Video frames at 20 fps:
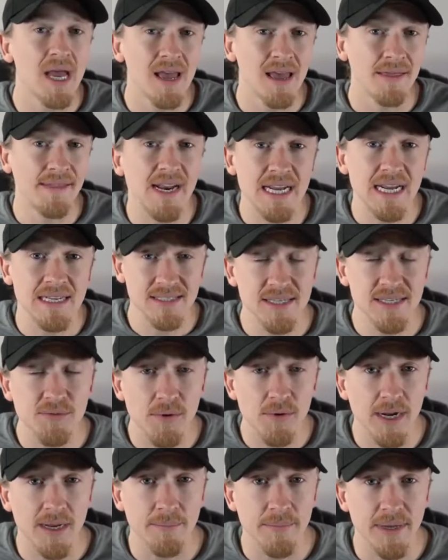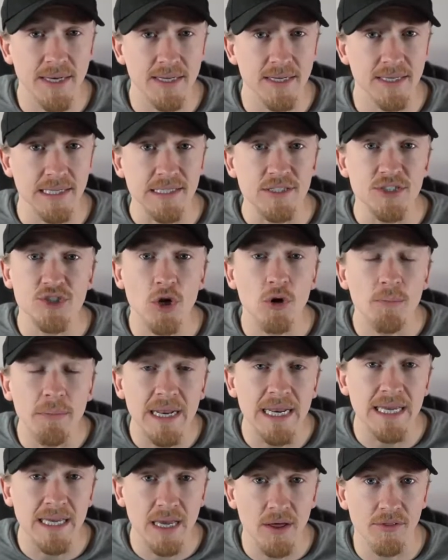and that I see recommended in so
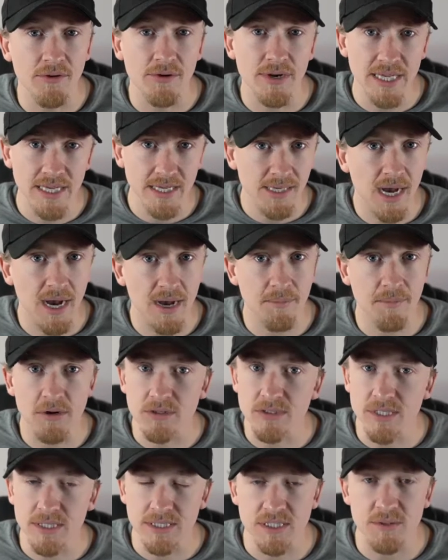many other e-commerce and